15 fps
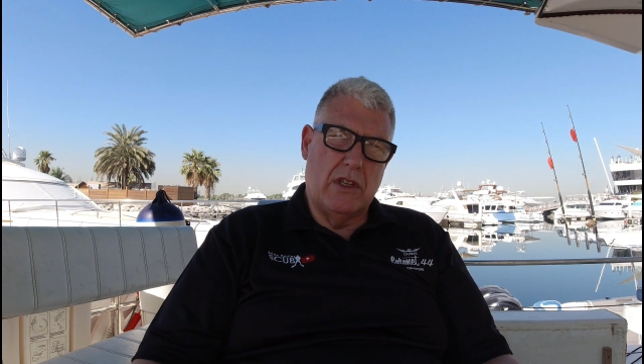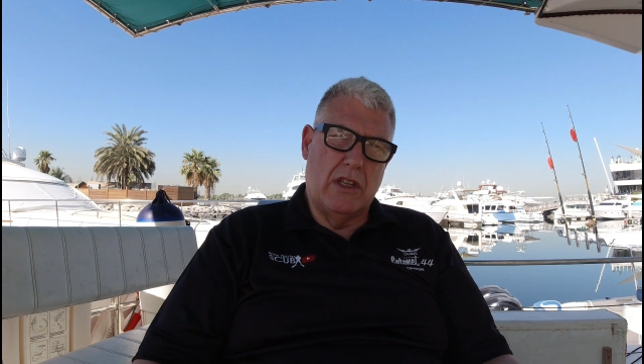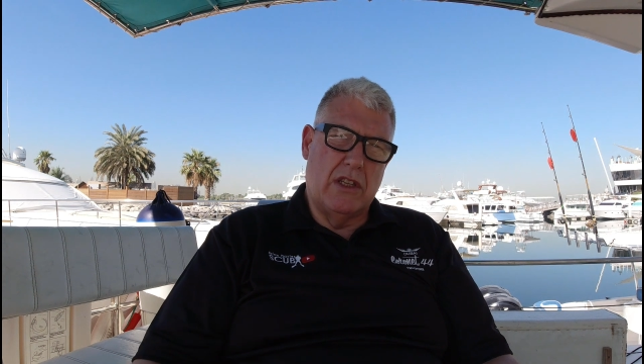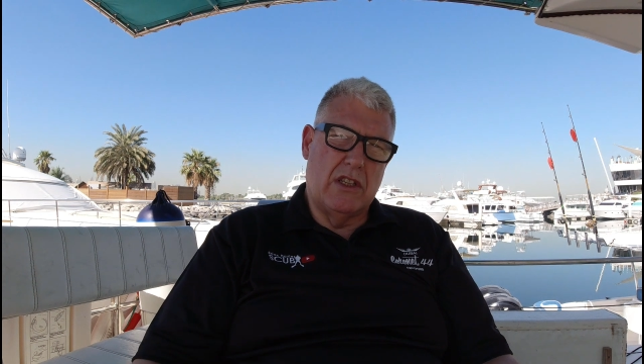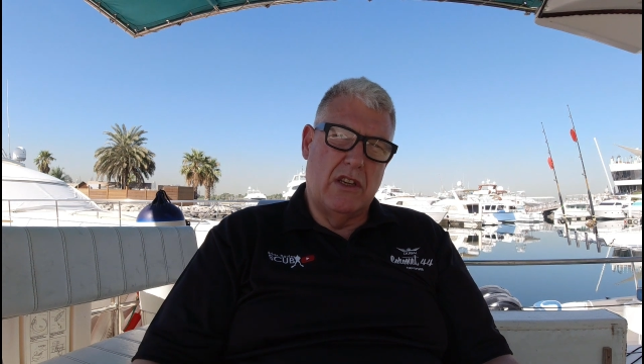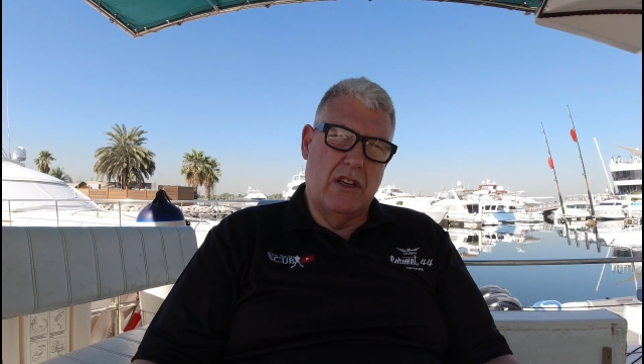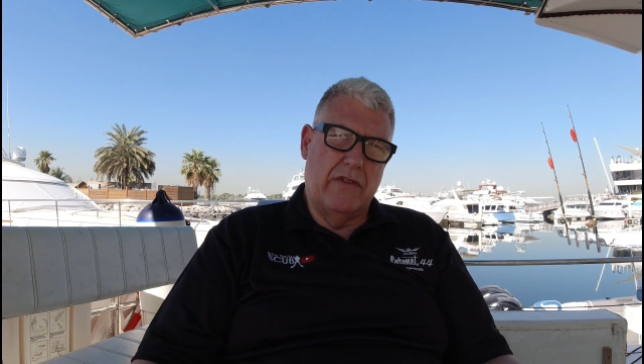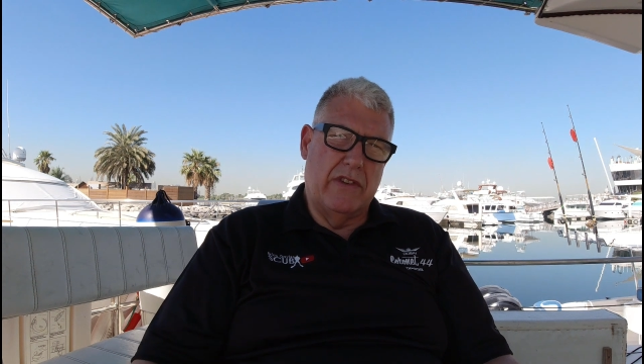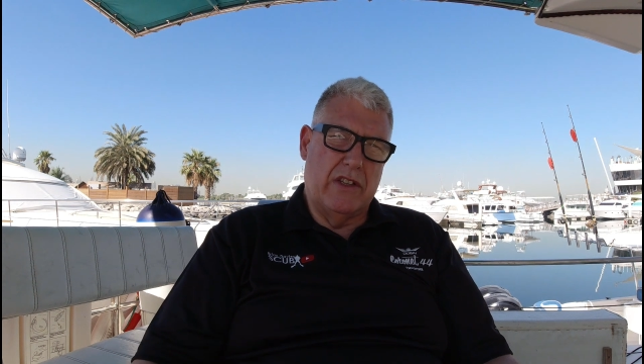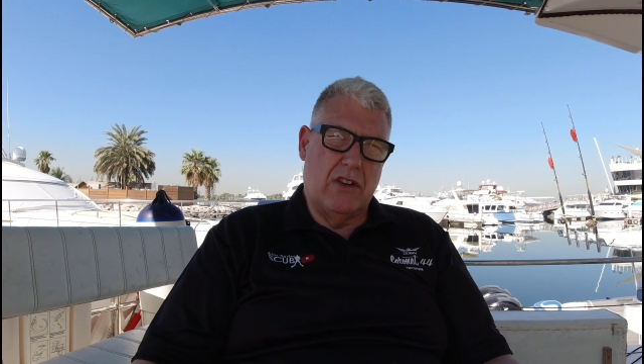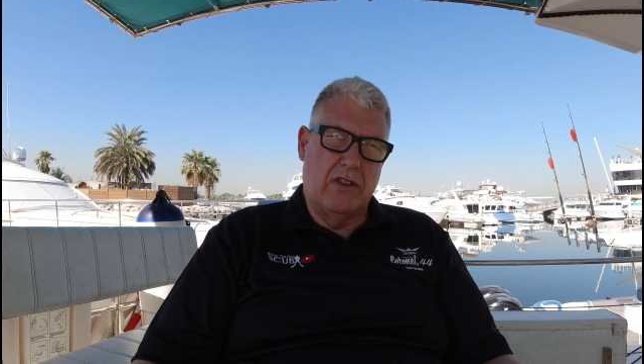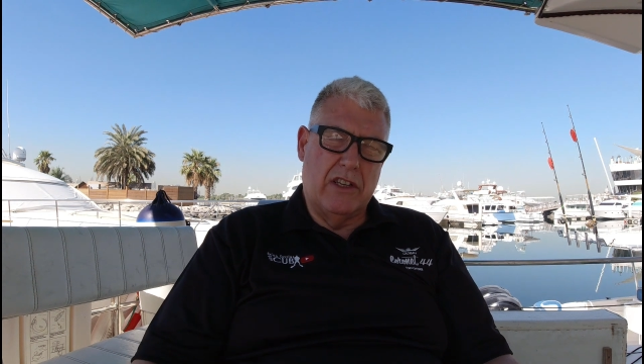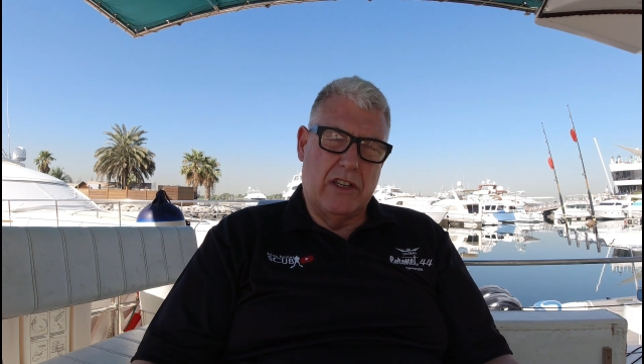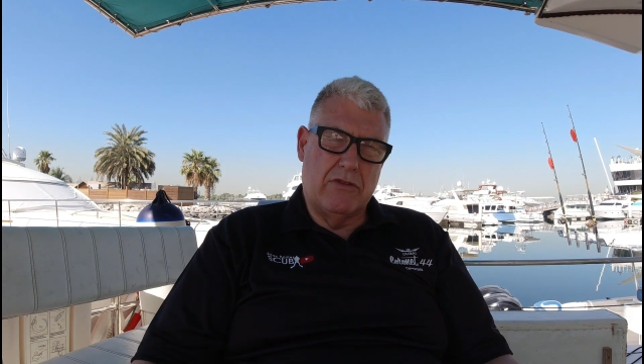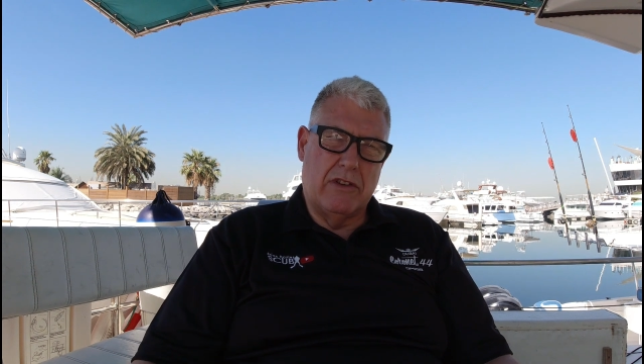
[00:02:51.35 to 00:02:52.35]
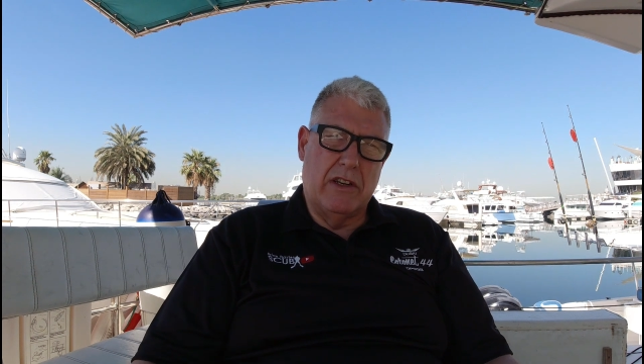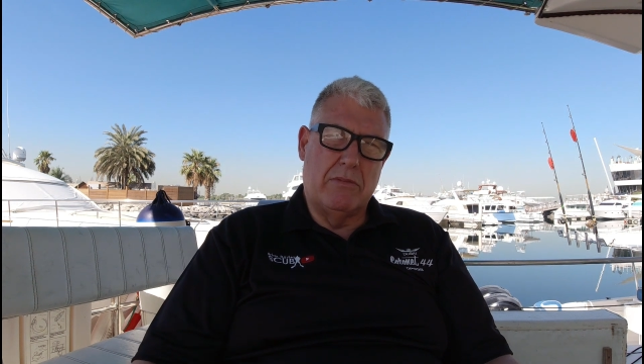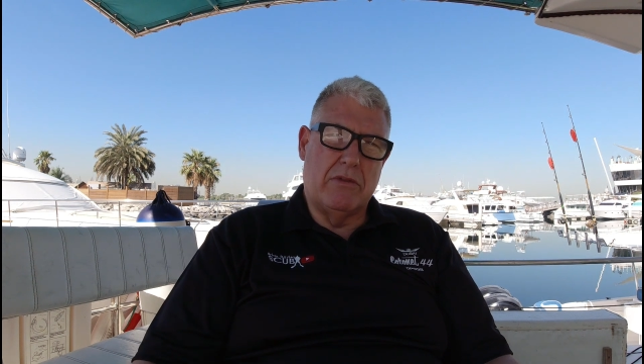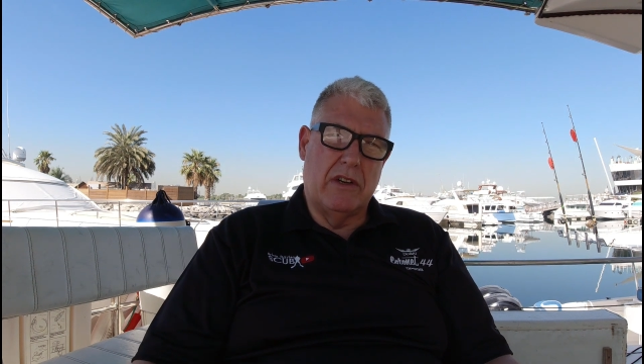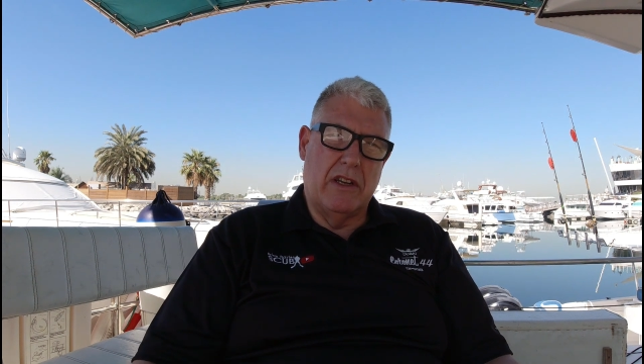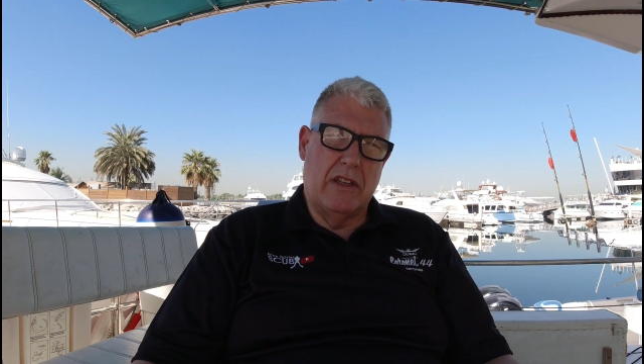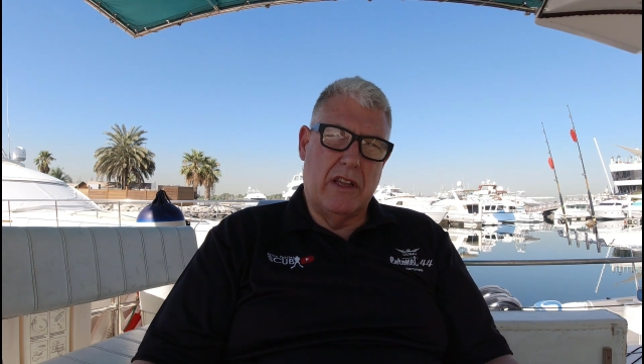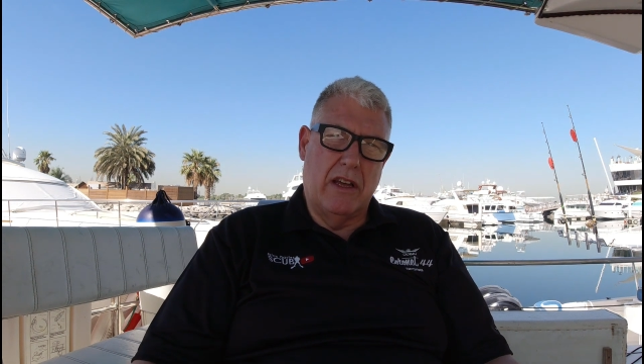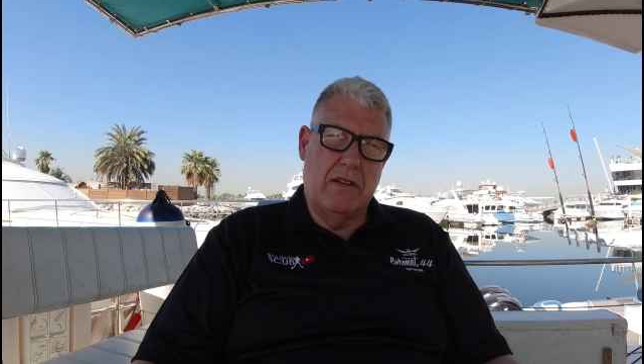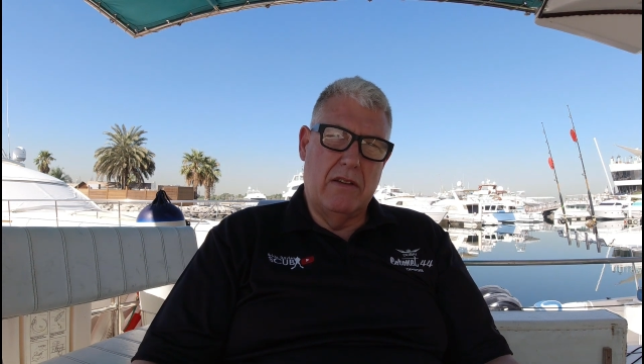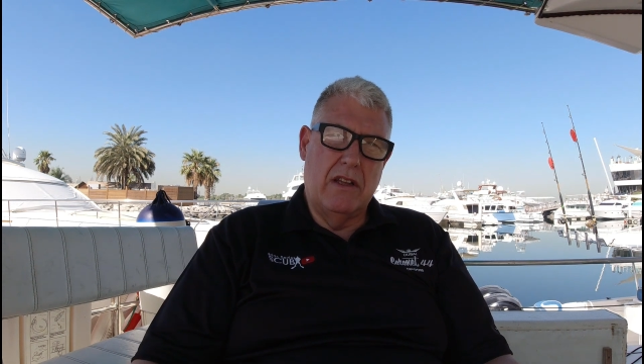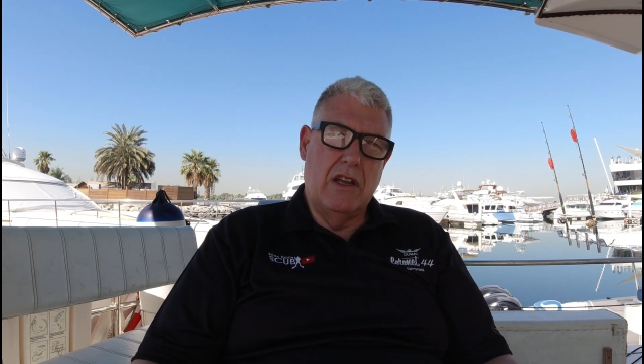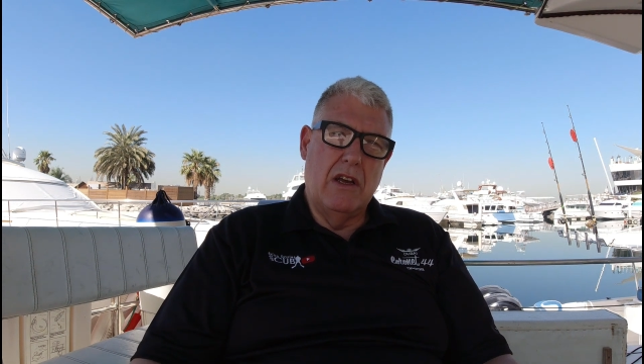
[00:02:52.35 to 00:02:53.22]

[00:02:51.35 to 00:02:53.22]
to the surface on his rebreather